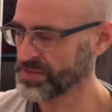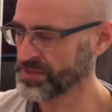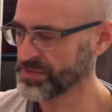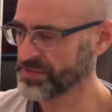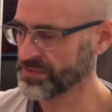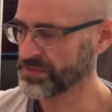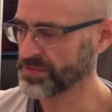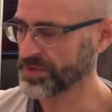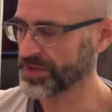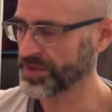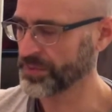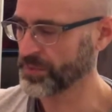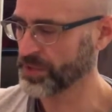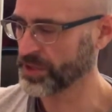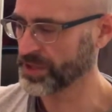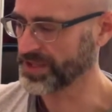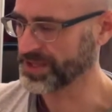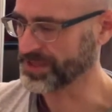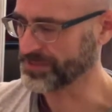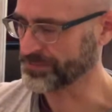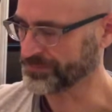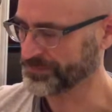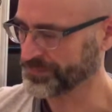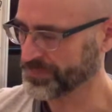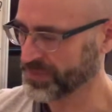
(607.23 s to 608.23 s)
Very
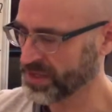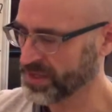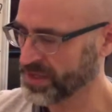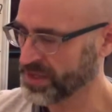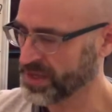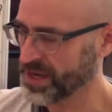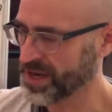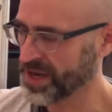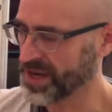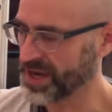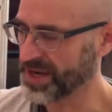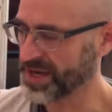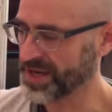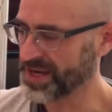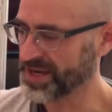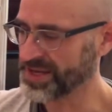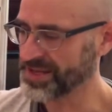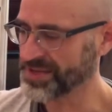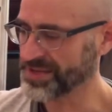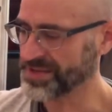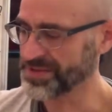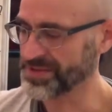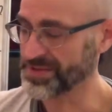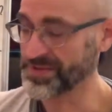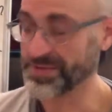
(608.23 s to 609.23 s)
wordy. Uh,
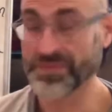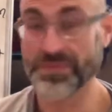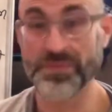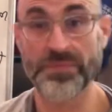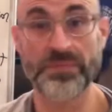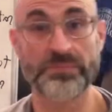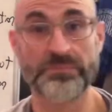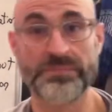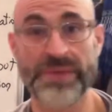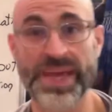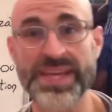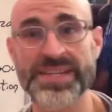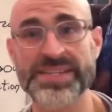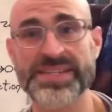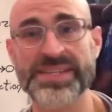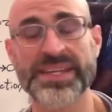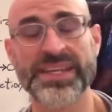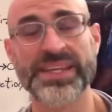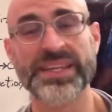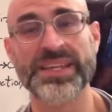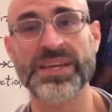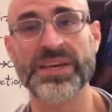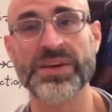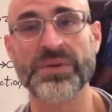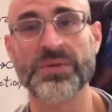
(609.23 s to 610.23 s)

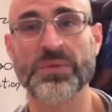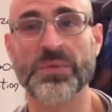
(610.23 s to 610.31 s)
basically,